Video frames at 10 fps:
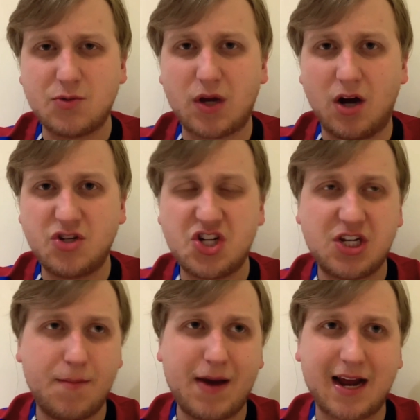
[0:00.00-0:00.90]
We can't just
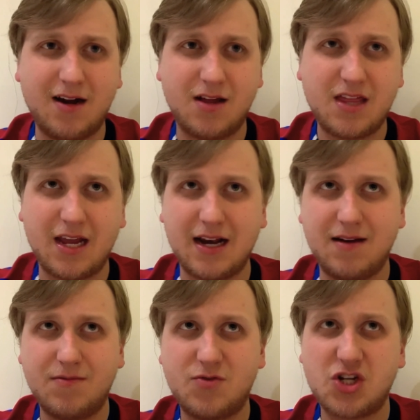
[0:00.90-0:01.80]
sit back and
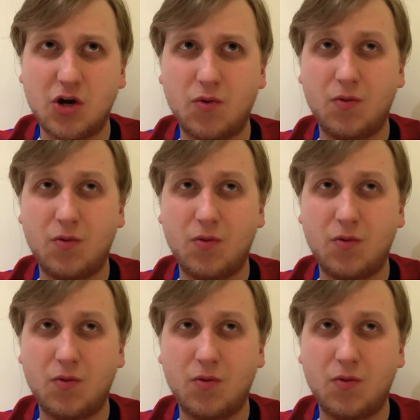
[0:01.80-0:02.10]
sit